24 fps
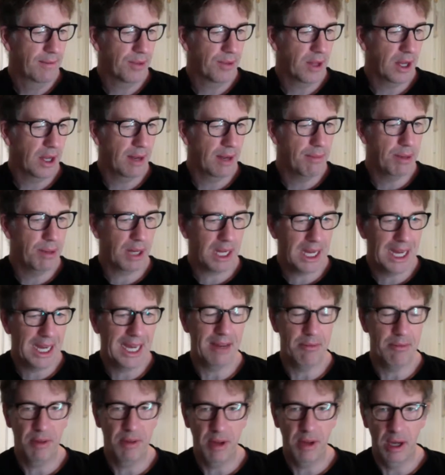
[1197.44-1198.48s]
I
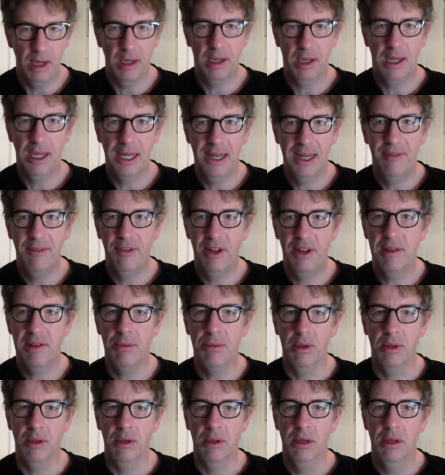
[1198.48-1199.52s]
became totally
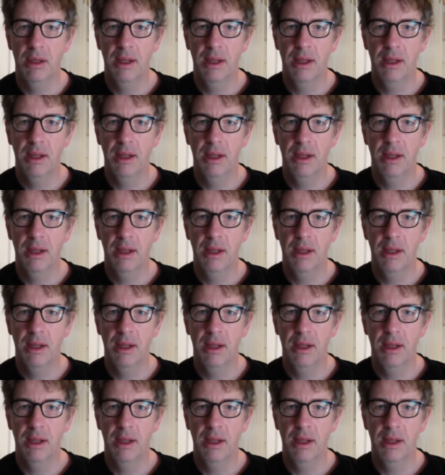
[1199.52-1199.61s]
invisible.